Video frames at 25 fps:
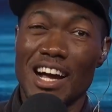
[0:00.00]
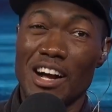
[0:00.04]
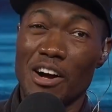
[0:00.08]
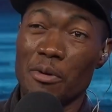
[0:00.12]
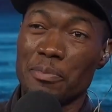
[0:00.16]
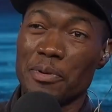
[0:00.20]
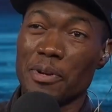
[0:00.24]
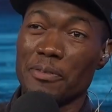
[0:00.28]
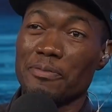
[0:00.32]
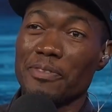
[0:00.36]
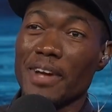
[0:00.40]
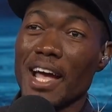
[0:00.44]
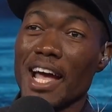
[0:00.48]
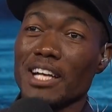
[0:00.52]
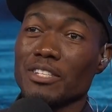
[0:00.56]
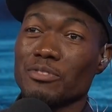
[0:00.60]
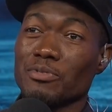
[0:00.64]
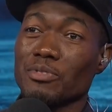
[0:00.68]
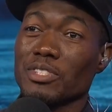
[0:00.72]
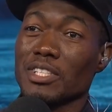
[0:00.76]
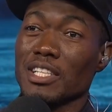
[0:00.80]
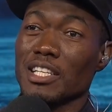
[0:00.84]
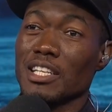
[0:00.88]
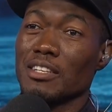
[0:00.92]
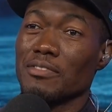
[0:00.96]
hope your fast
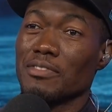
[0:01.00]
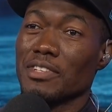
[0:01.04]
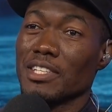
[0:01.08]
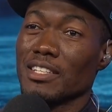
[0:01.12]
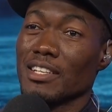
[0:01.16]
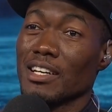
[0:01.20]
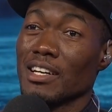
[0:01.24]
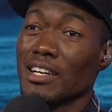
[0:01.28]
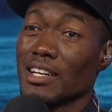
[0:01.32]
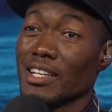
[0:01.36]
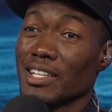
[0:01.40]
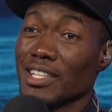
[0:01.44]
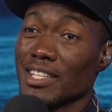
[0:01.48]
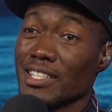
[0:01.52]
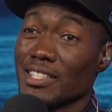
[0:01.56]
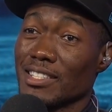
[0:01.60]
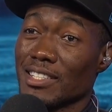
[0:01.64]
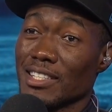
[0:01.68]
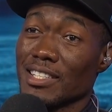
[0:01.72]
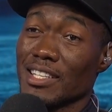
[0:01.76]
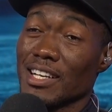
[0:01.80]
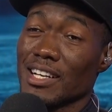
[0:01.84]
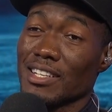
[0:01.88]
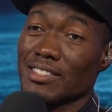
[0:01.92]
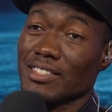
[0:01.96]
was
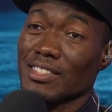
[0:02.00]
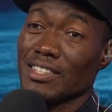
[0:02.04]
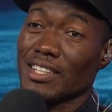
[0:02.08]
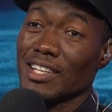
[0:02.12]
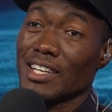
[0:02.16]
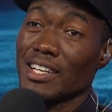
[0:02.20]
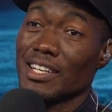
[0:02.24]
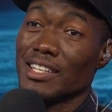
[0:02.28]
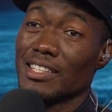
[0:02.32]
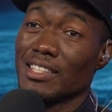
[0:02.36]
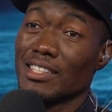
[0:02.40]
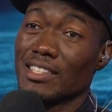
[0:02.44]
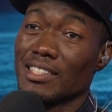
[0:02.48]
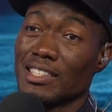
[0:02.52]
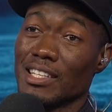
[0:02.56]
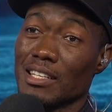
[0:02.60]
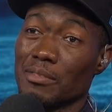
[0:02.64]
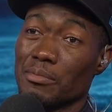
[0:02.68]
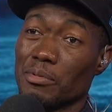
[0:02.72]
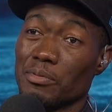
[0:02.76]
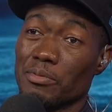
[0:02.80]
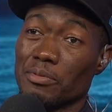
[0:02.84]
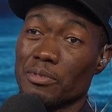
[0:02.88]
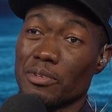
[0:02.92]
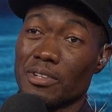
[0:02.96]
easy yesterday and the day
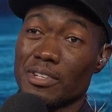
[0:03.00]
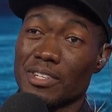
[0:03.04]
before.